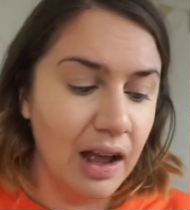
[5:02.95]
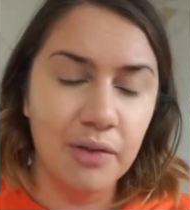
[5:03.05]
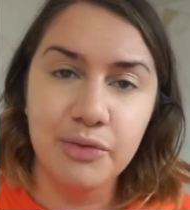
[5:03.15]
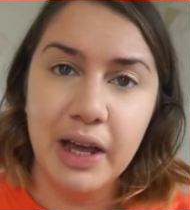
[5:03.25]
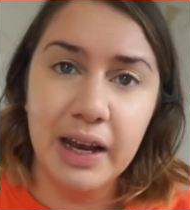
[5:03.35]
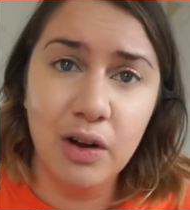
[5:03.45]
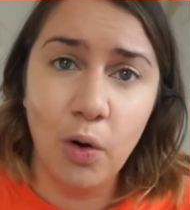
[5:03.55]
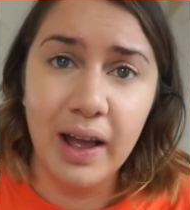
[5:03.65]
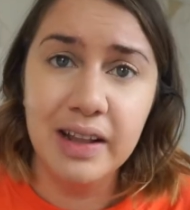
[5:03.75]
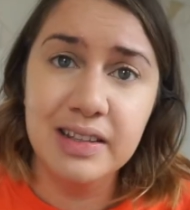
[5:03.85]
I'm getting
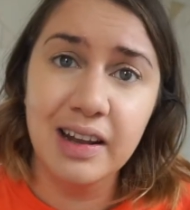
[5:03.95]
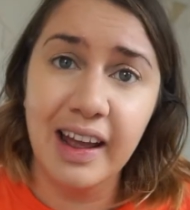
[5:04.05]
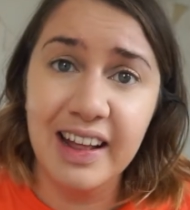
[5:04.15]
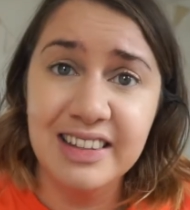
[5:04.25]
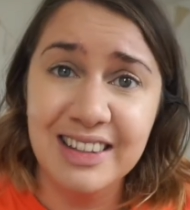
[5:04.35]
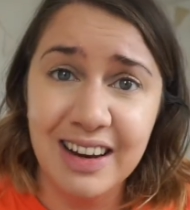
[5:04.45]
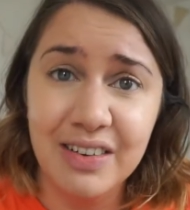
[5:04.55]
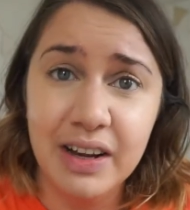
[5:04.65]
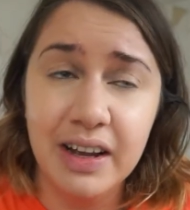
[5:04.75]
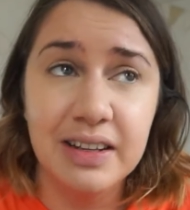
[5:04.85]
quite into like
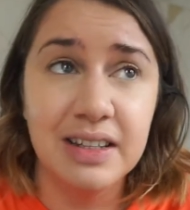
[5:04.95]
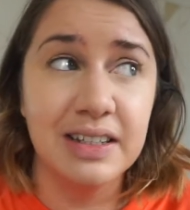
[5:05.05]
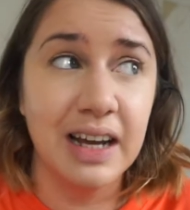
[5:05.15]
interiors and